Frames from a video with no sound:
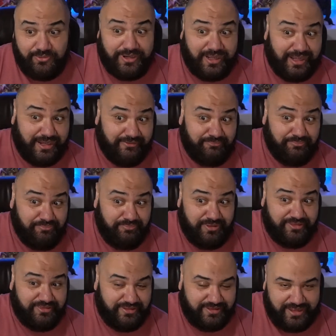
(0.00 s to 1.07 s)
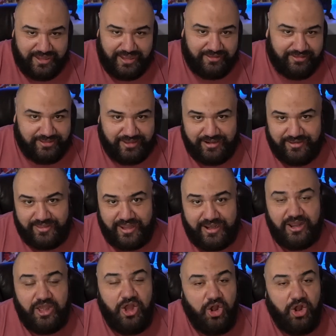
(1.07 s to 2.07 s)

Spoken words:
and I got a busy day outside of that.